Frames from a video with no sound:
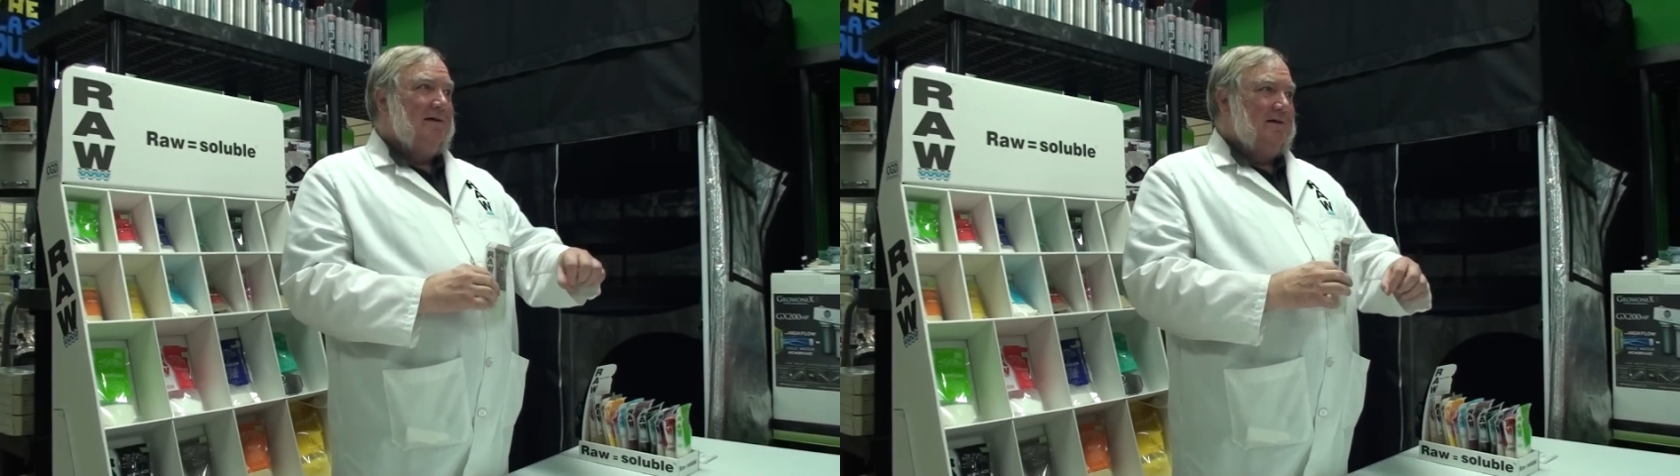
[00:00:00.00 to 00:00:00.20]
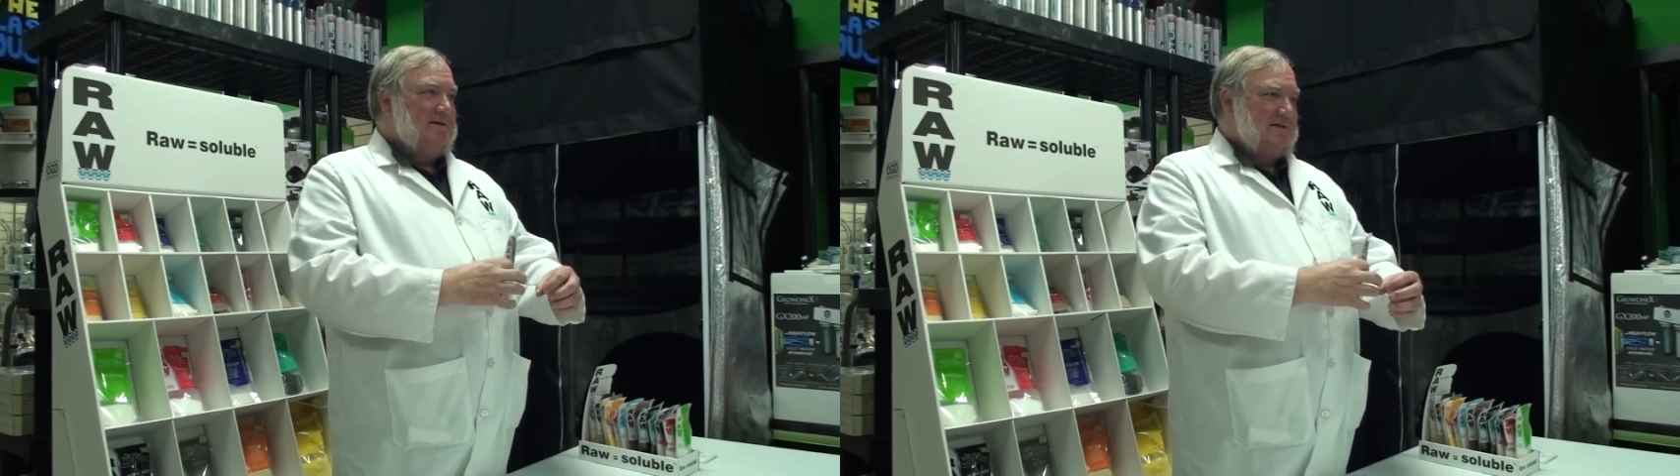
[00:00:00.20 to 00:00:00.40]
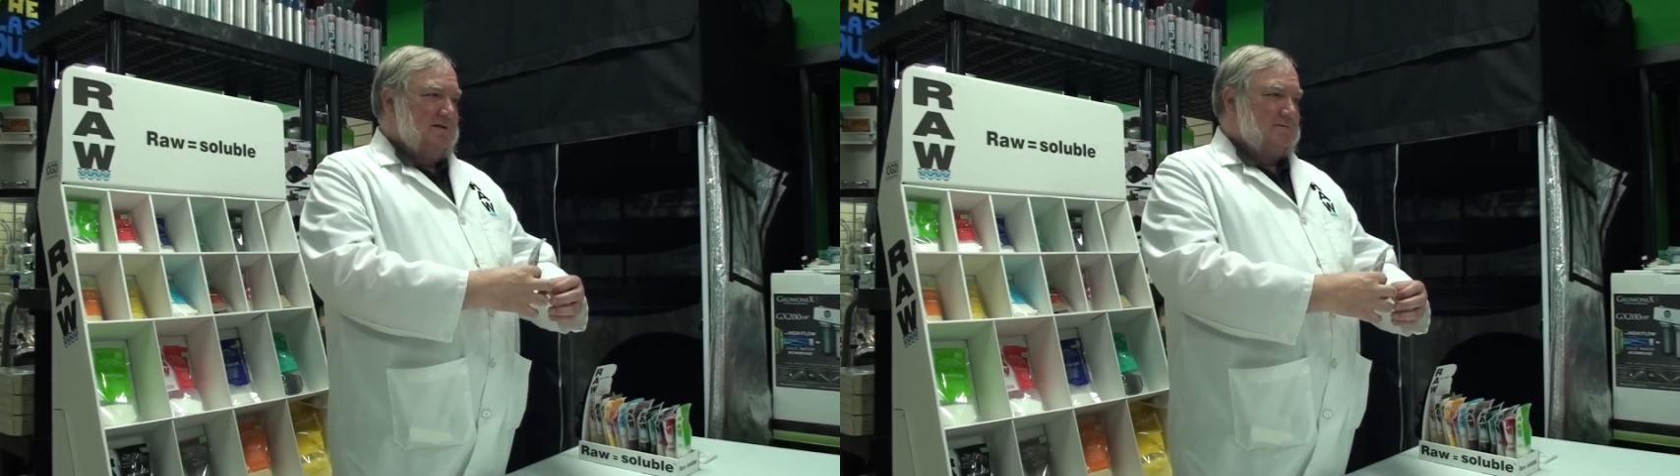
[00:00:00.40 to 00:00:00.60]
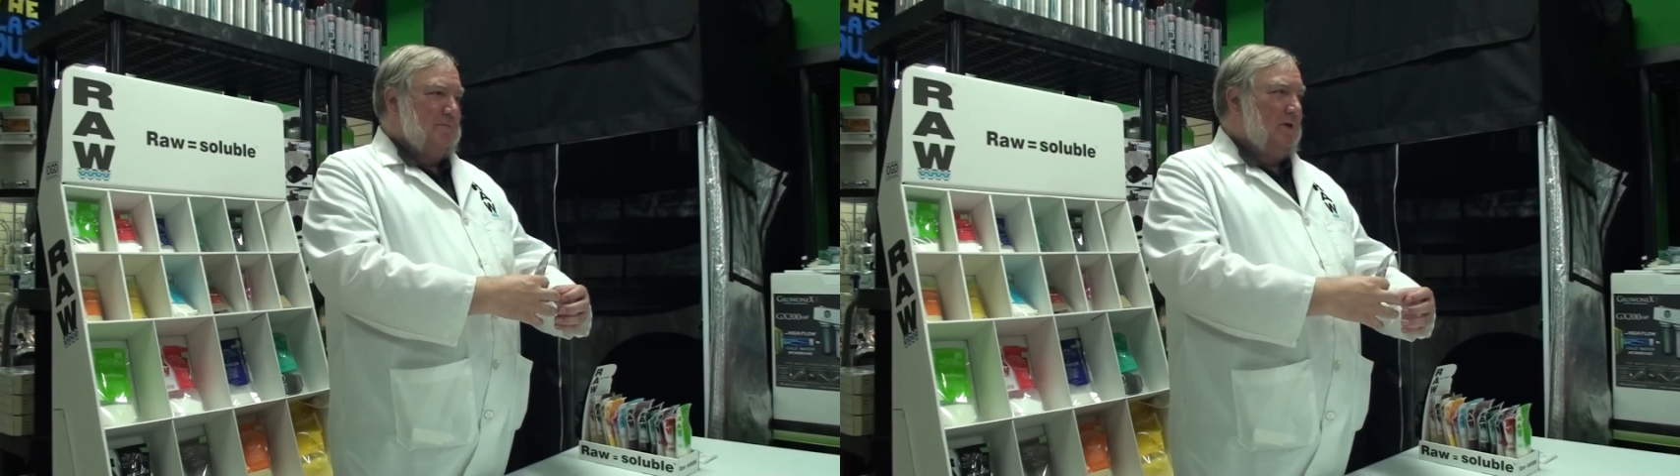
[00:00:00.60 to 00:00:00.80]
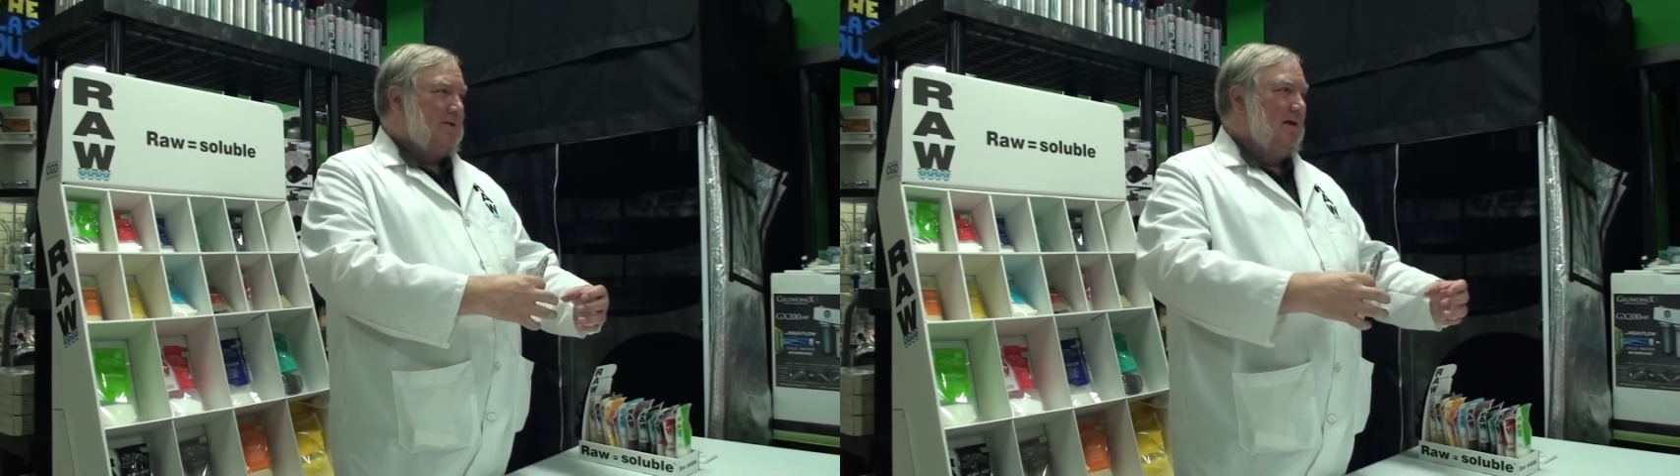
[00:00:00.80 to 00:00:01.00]
you see this
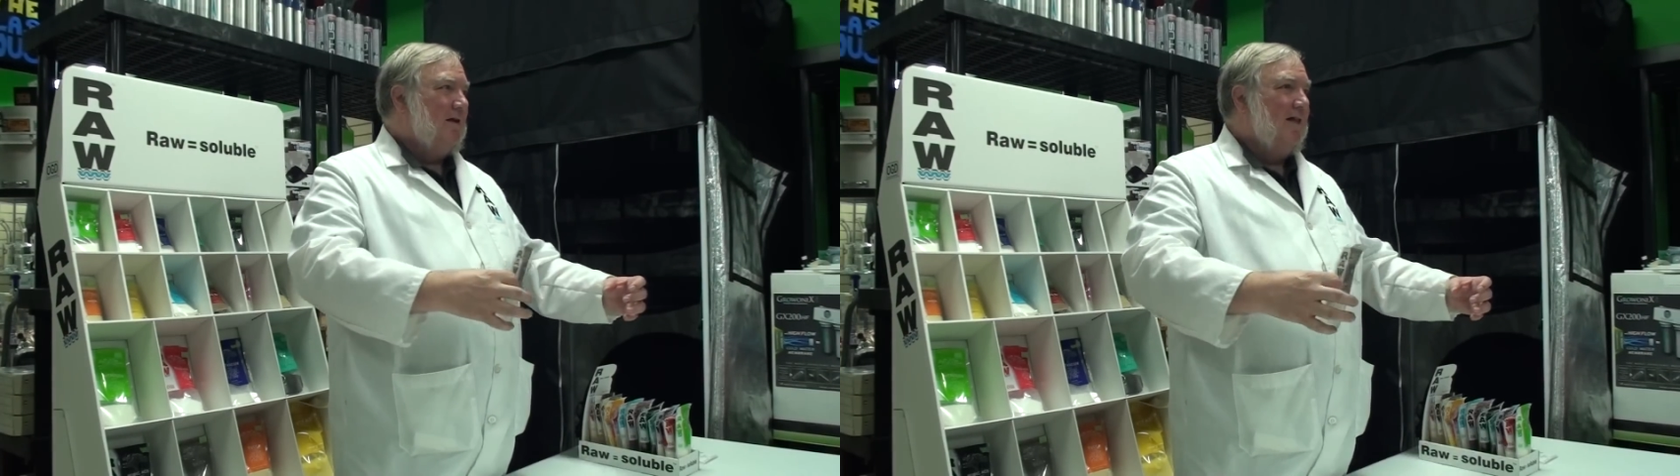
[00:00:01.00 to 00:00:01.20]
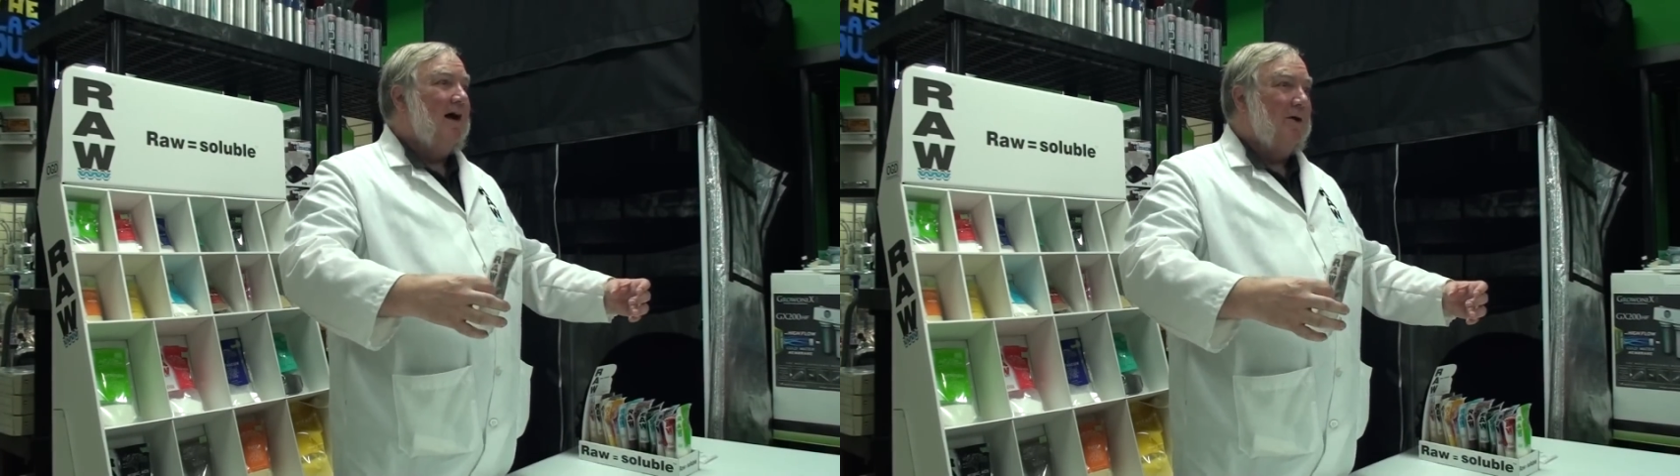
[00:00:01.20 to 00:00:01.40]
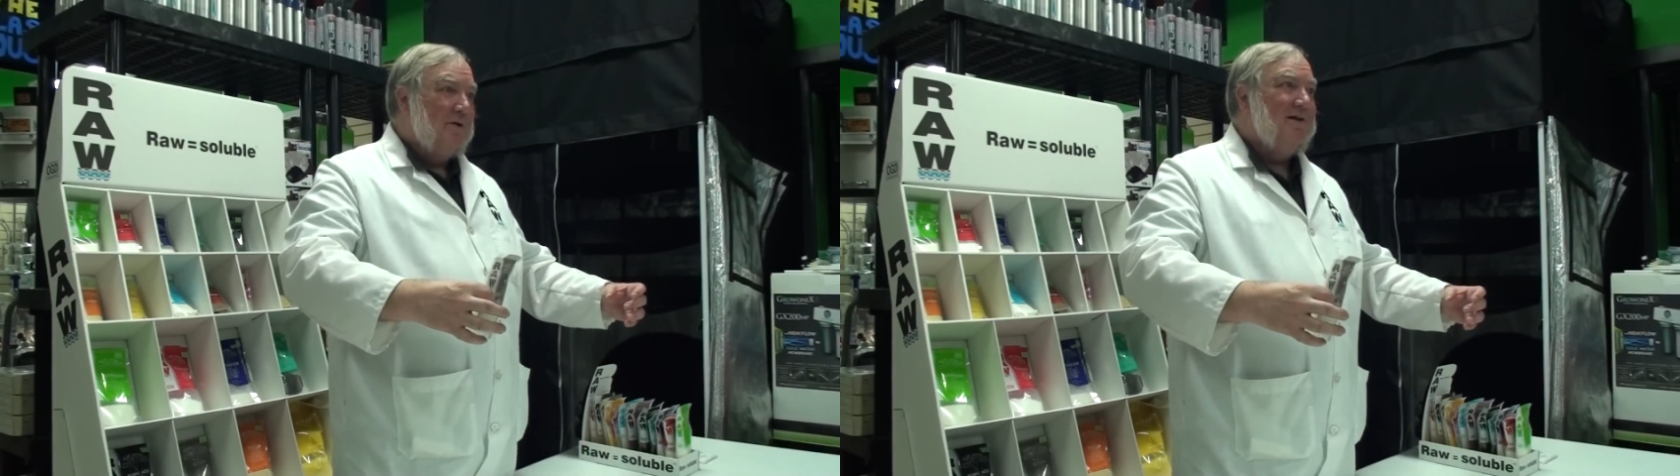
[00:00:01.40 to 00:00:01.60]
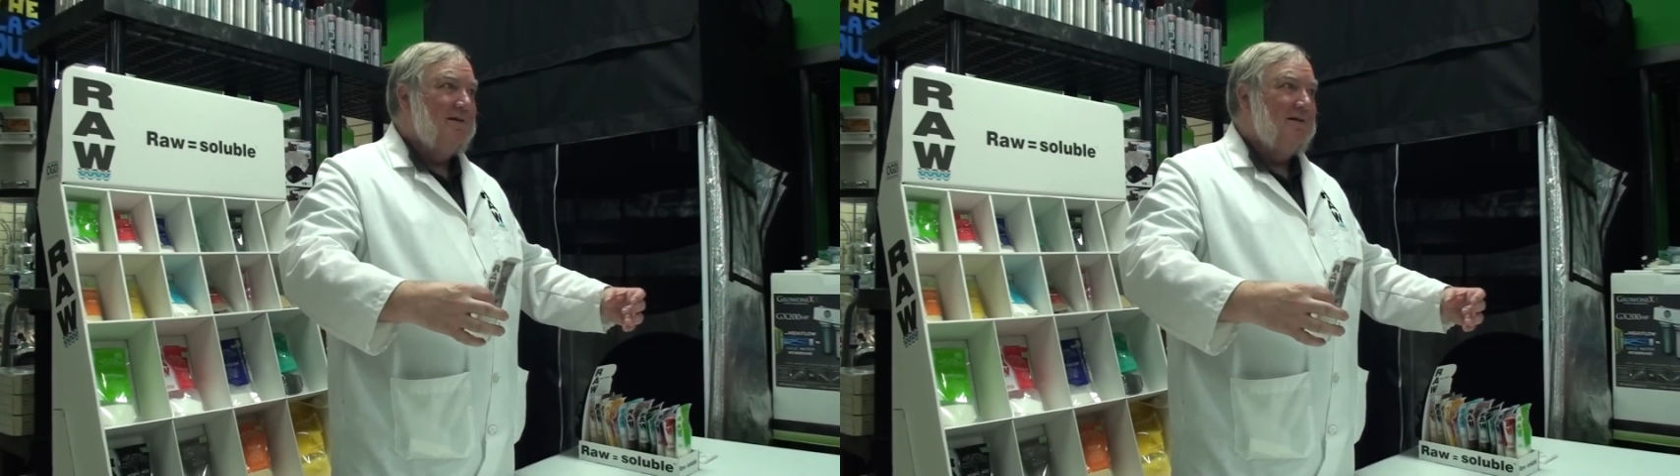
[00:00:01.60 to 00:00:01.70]
milky cloud